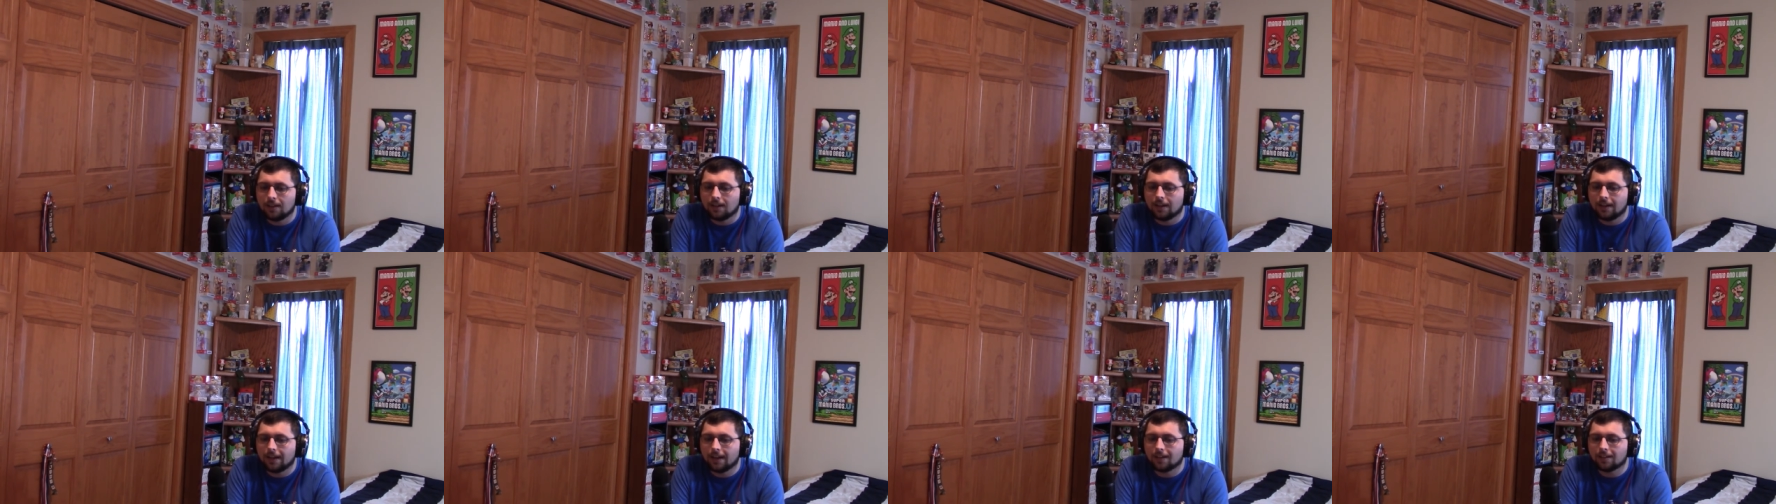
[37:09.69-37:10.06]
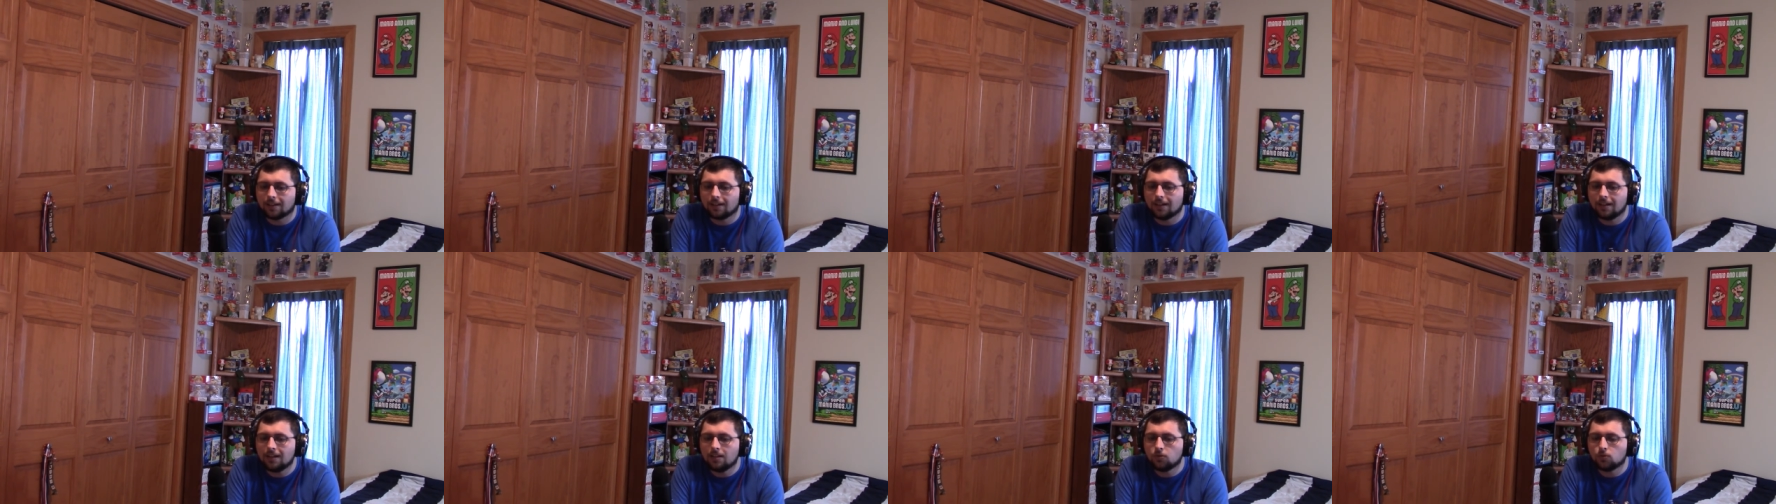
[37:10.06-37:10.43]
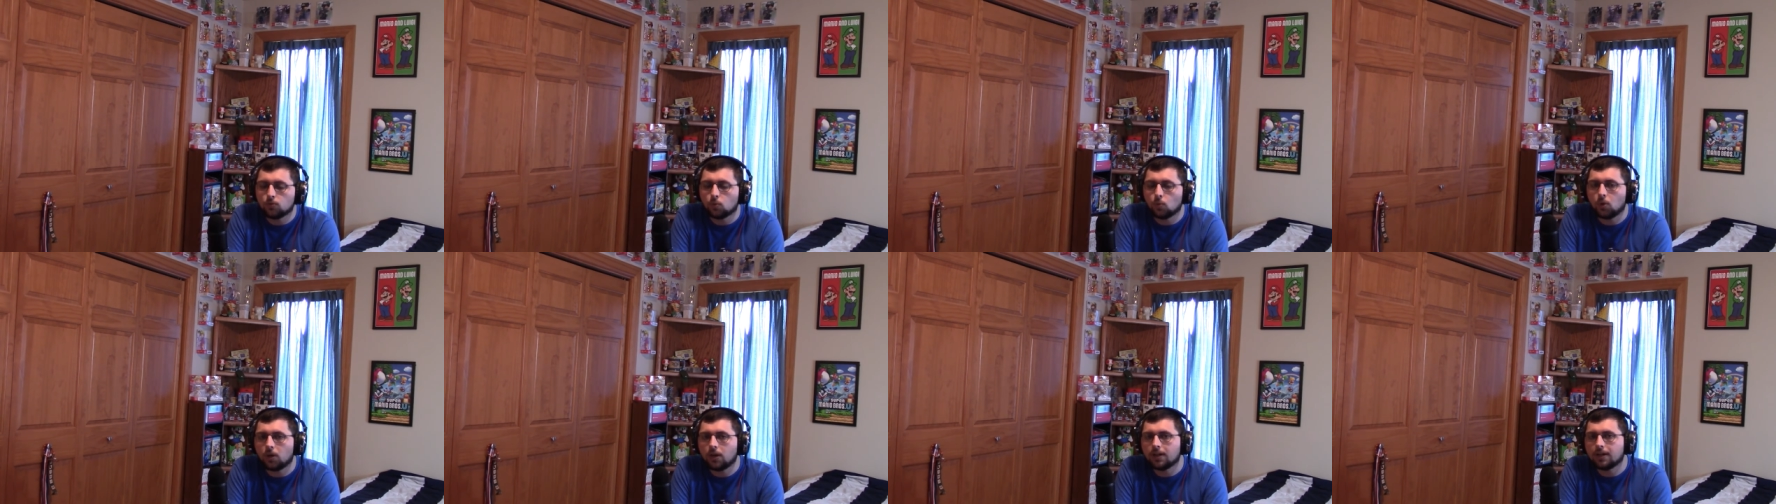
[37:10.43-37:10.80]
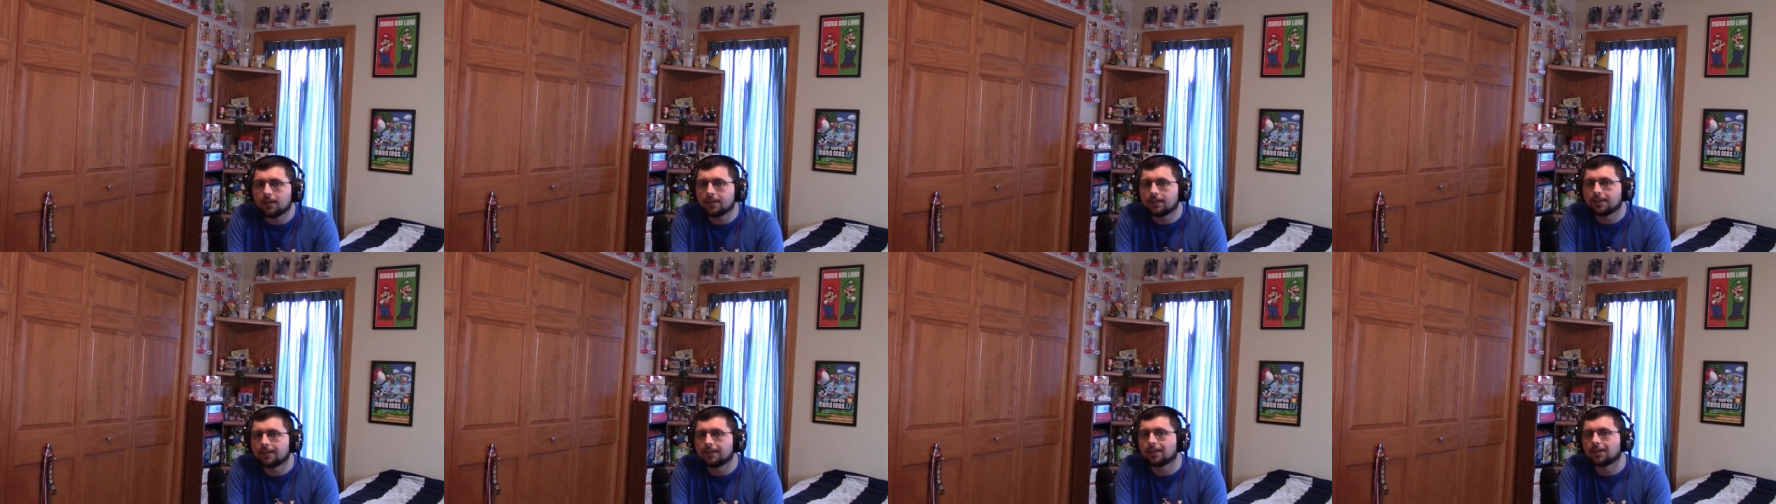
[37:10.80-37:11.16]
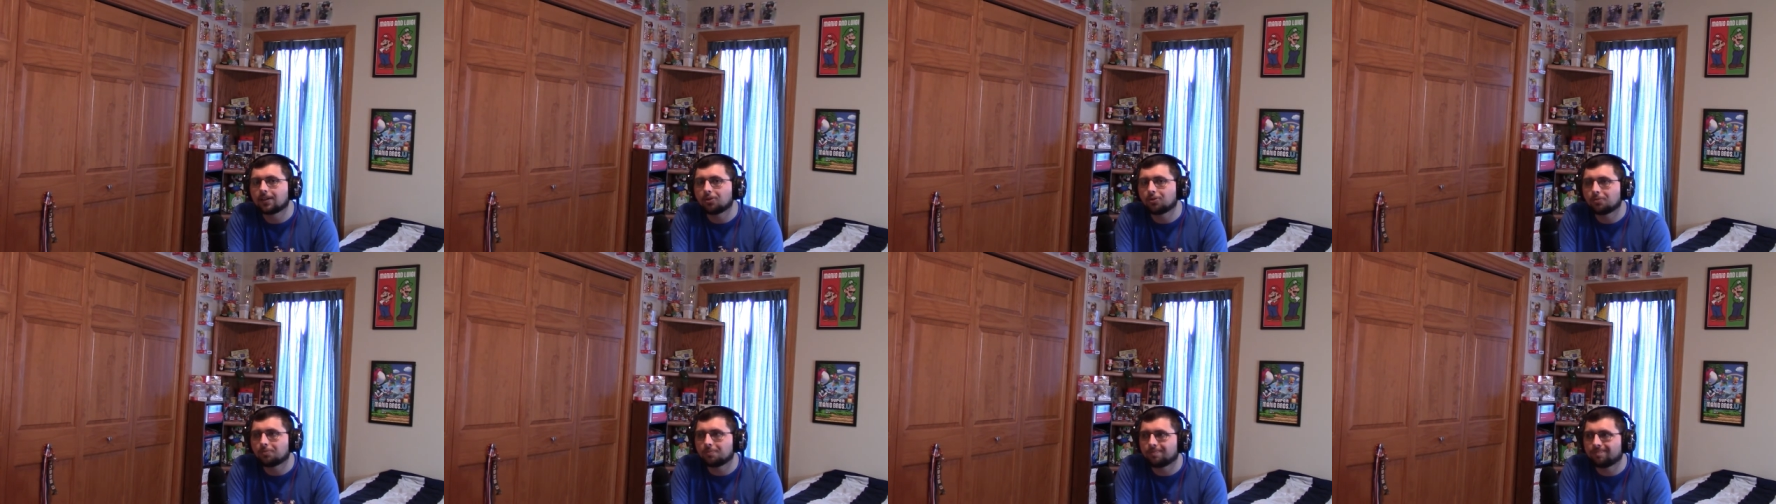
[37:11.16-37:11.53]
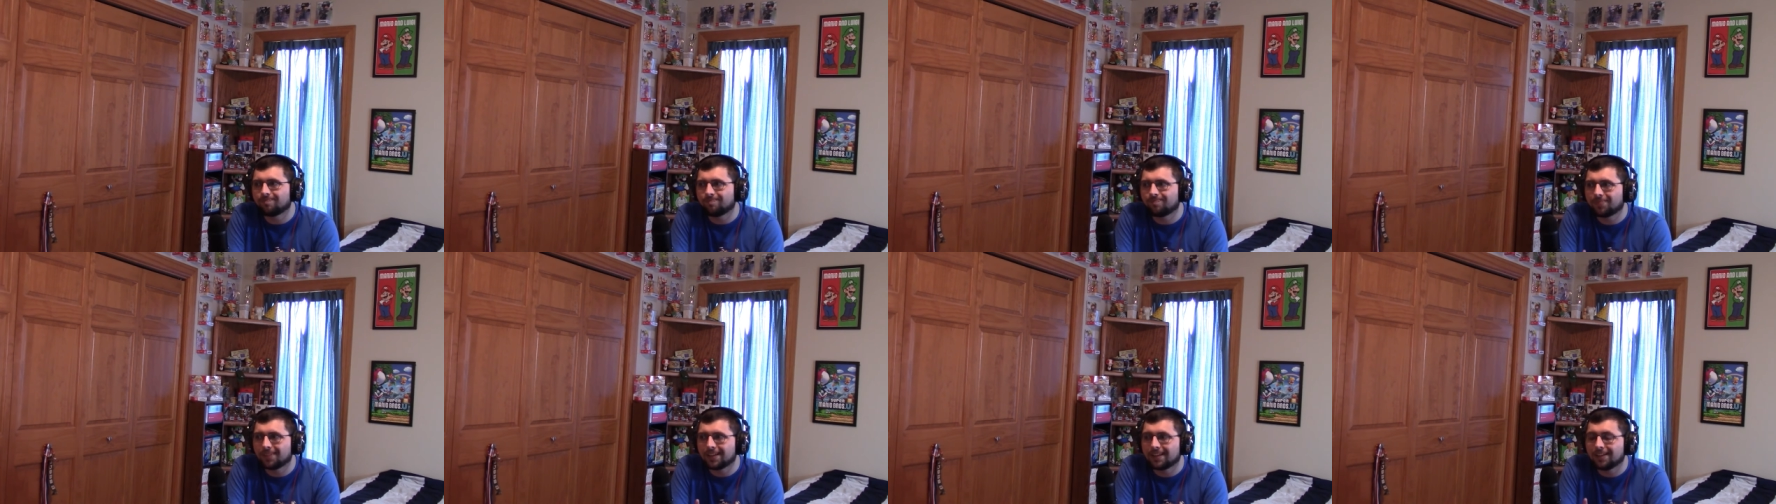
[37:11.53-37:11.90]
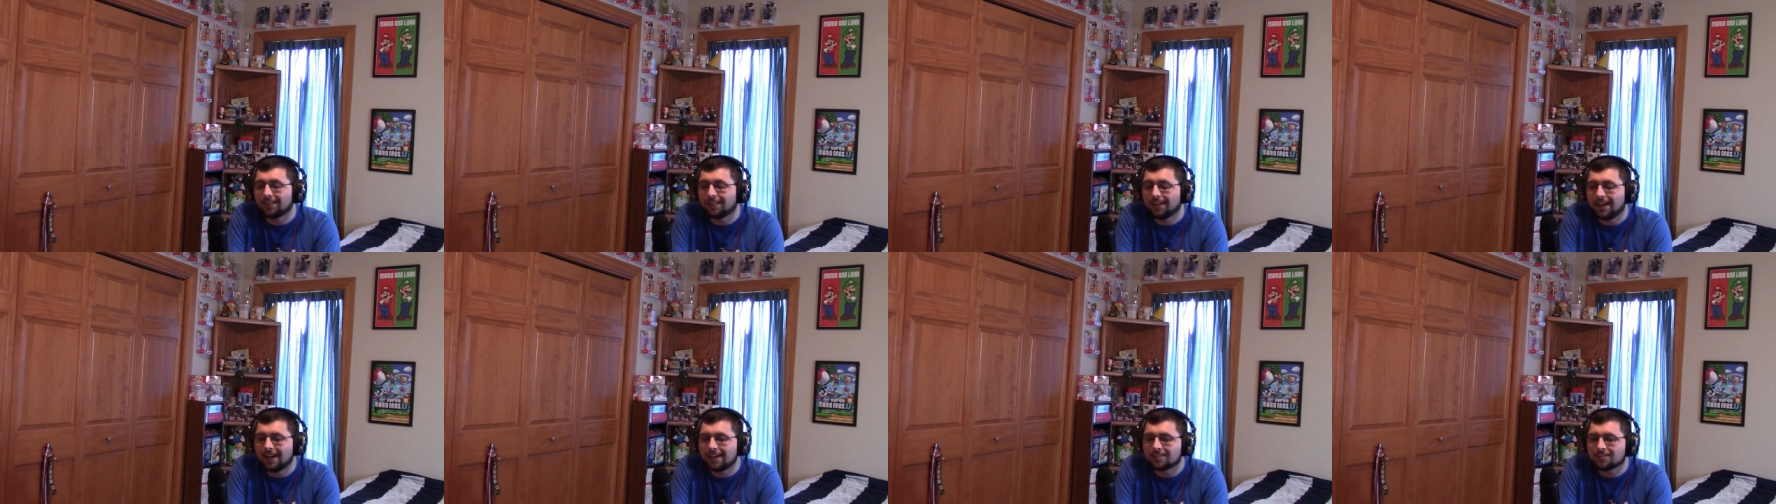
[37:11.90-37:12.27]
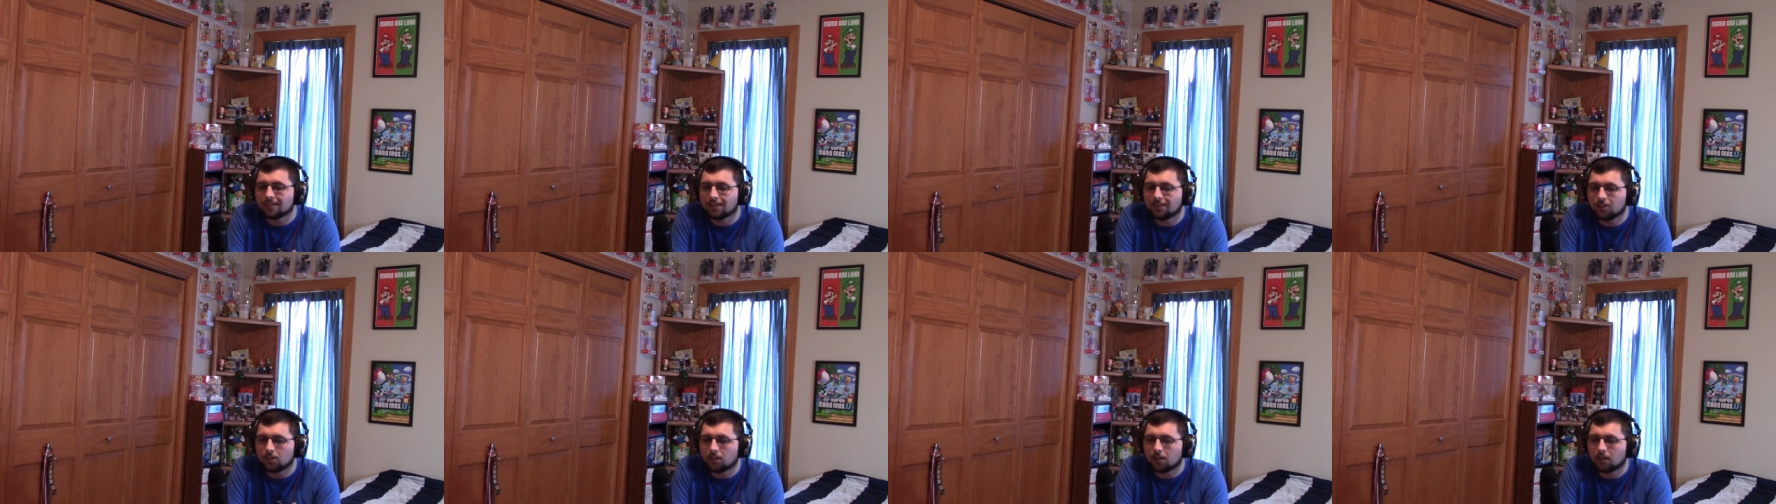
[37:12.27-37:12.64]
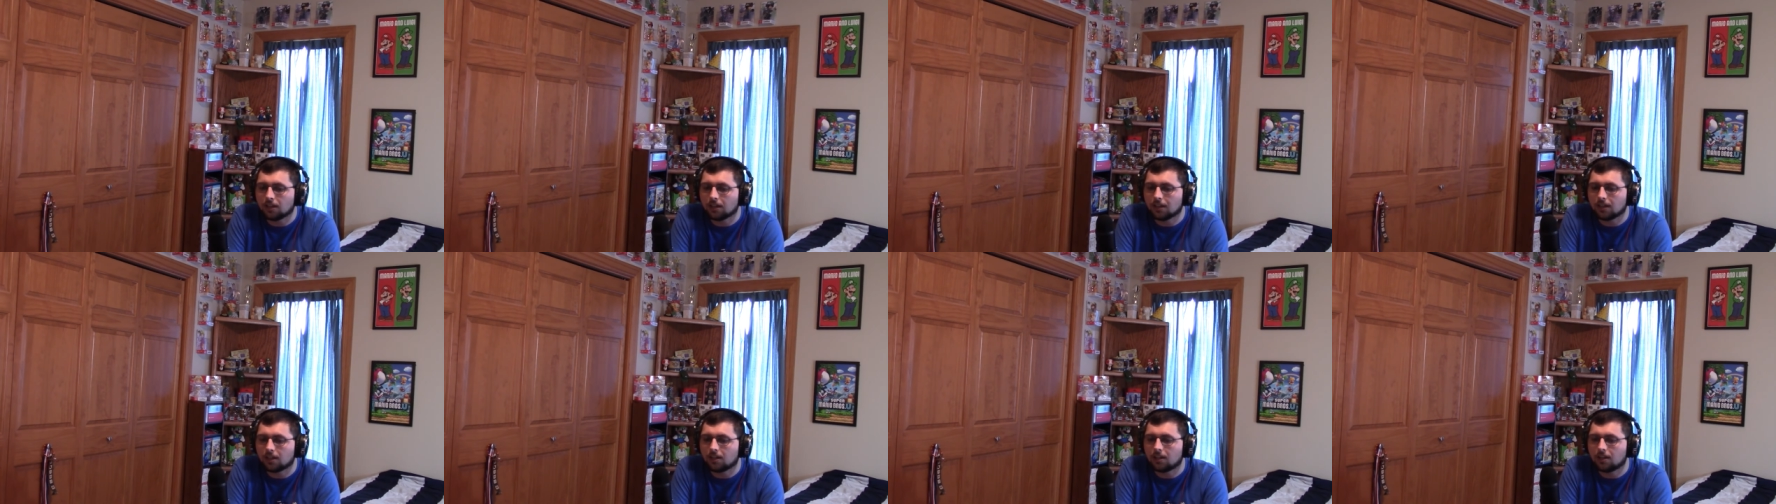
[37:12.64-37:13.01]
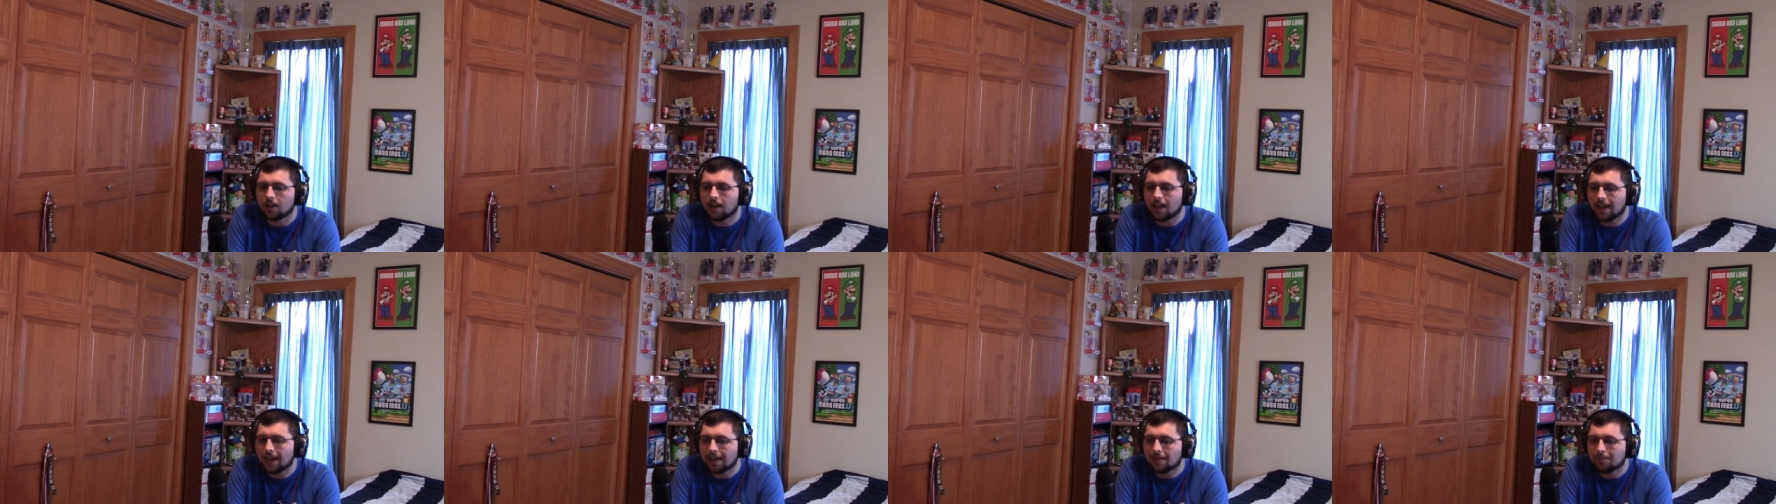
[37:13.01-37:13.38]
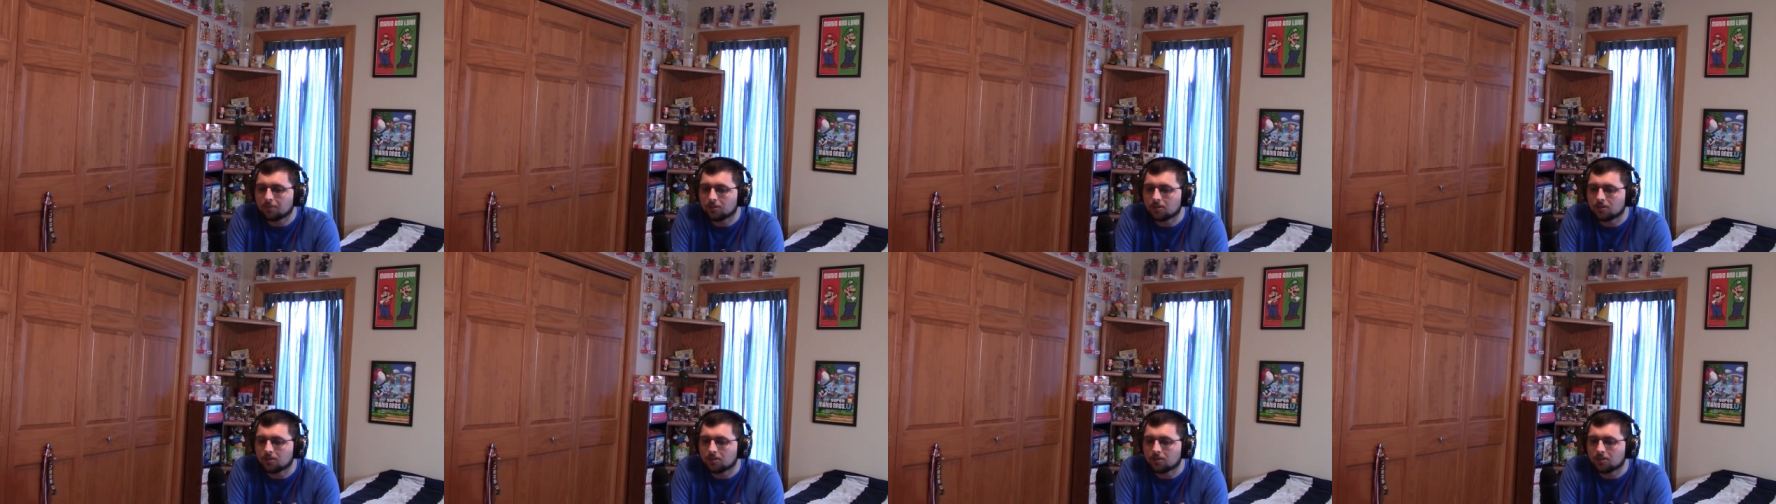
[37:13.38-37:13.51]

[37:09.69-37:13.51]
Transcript: Now, there is one other classic Donkey Kong game,